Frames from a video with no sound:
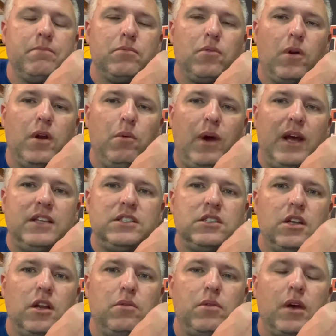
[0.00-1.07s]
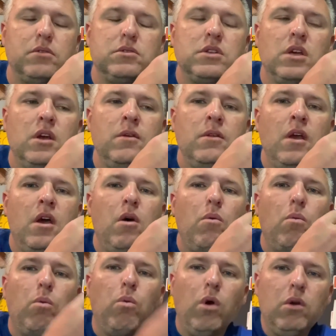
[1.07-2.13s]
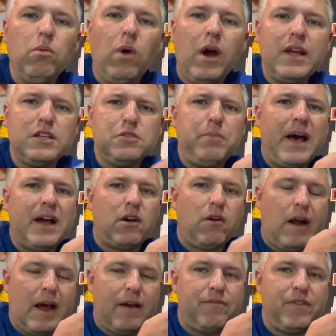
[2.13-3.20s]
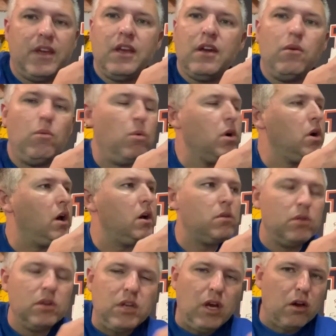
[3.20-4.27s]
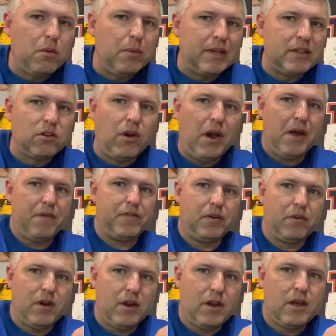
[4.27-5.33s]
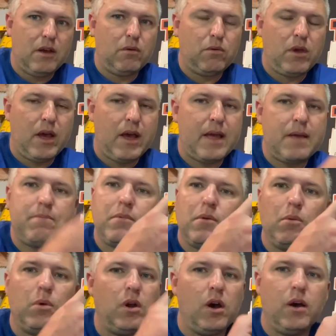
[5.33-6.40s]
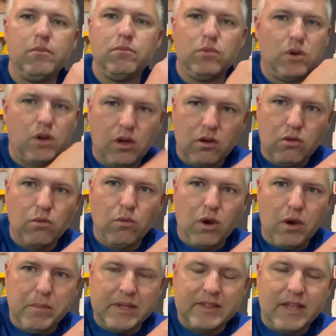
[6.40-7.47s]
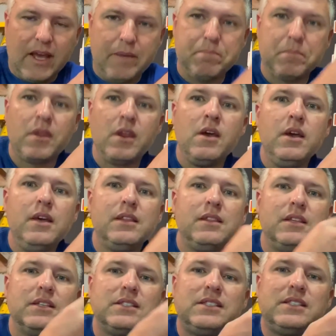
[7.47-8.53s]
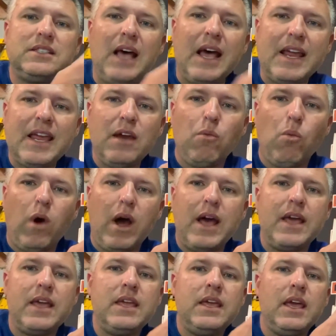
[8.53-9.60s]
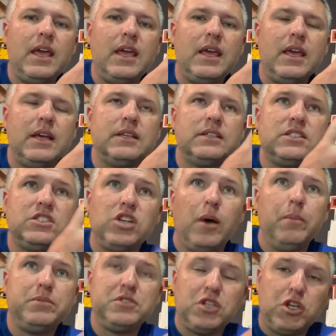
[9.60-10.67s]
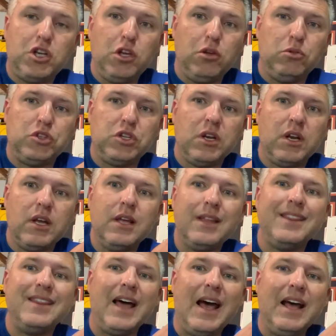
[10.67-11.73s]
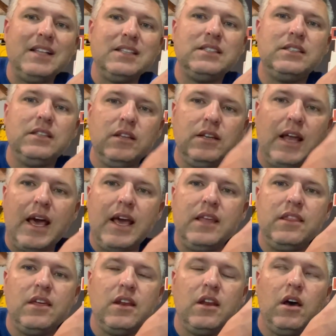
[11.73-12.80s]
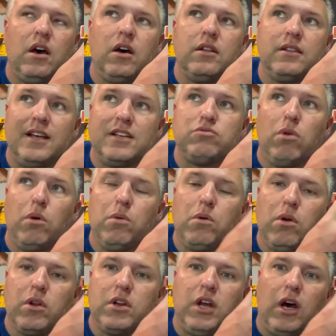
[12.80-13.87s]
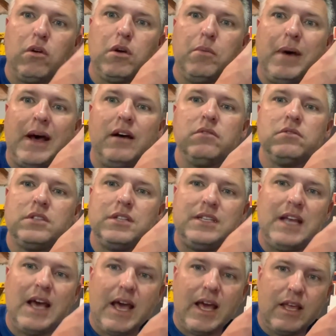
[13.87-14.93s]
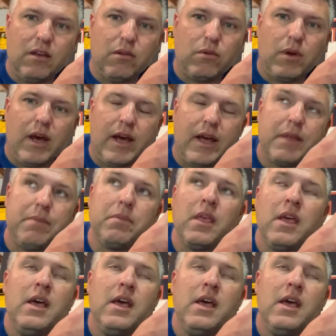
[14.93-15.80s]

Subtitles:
3 ways to do those. One way is by graphing. We're not going to talk about the graphing right now, okay? We're not going to worry about that. The second way is substitution. That's the day that's what we're going to talk about today, okay?